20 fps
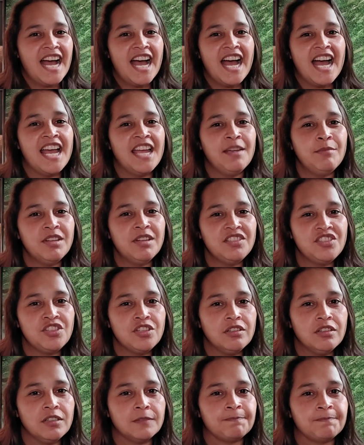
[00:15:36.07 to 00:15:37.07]
I'm not
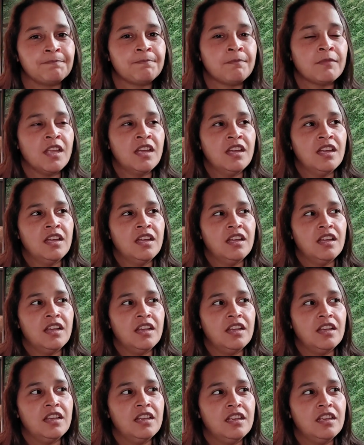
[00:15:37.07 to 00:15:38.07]
sure.
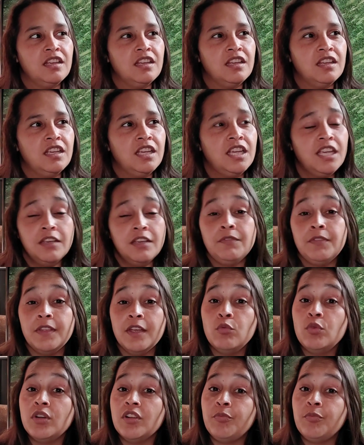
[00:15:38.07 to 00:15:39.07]
If
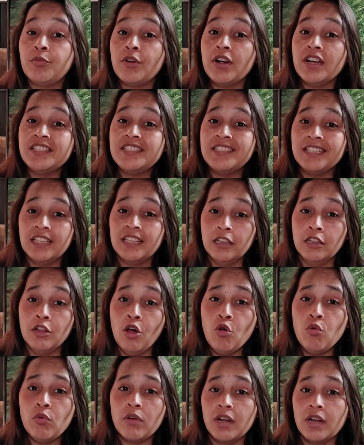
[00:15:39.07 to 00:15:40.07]
they would have priced it
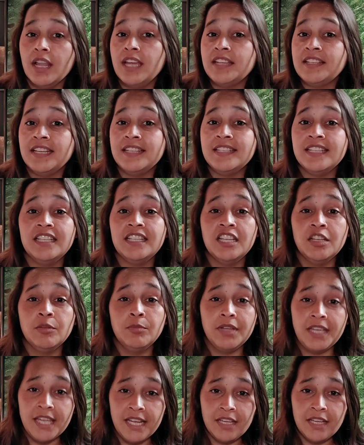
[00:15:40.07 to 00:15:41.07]
lower like they did in the
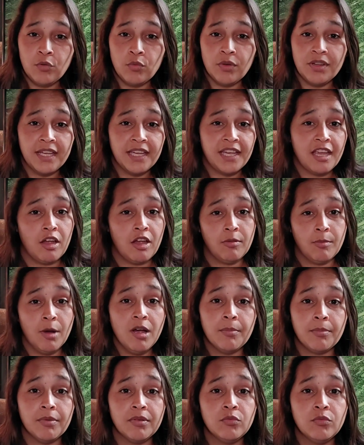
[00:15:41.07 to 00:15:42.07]
beginning when they came
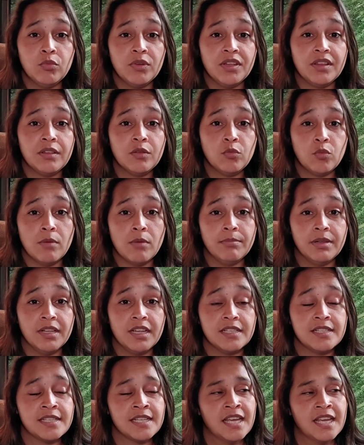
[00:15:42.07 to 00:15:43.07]
up with
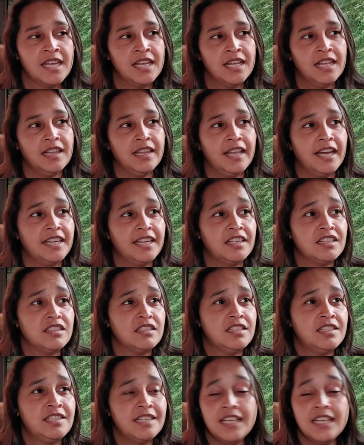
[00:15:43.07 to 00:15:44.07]
OnePlus. Like,
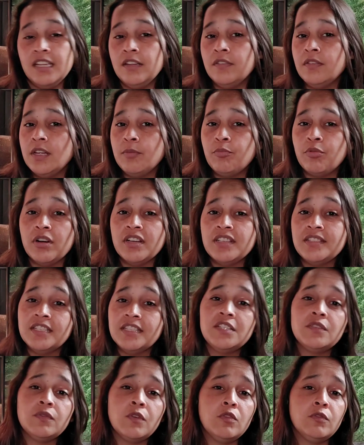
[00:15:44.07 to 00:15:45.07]
say if they priced
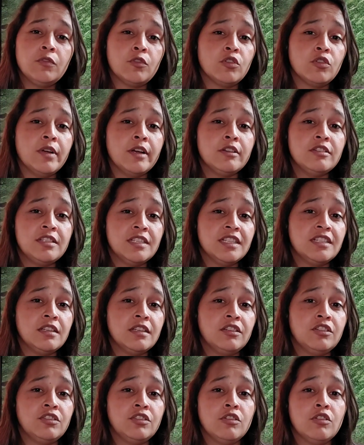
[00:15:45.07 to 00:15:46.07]
this phone for about
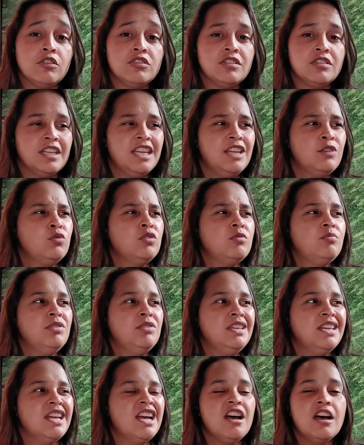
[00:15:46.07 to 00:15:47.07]
600 euros, it would
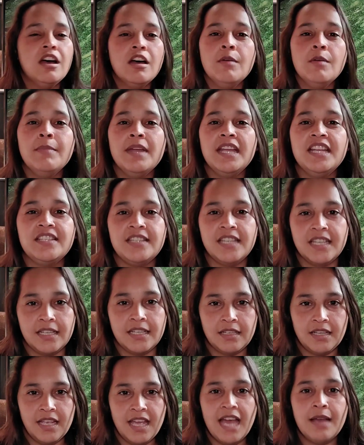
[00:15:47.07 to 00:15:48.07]
be amazing.
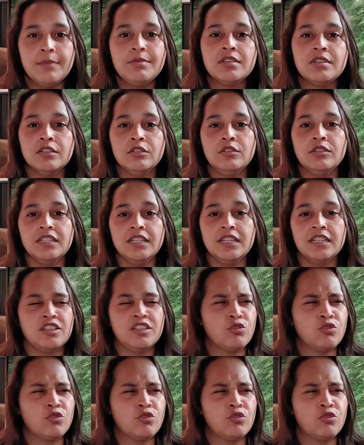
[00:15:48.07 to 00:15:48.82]
Absolutely.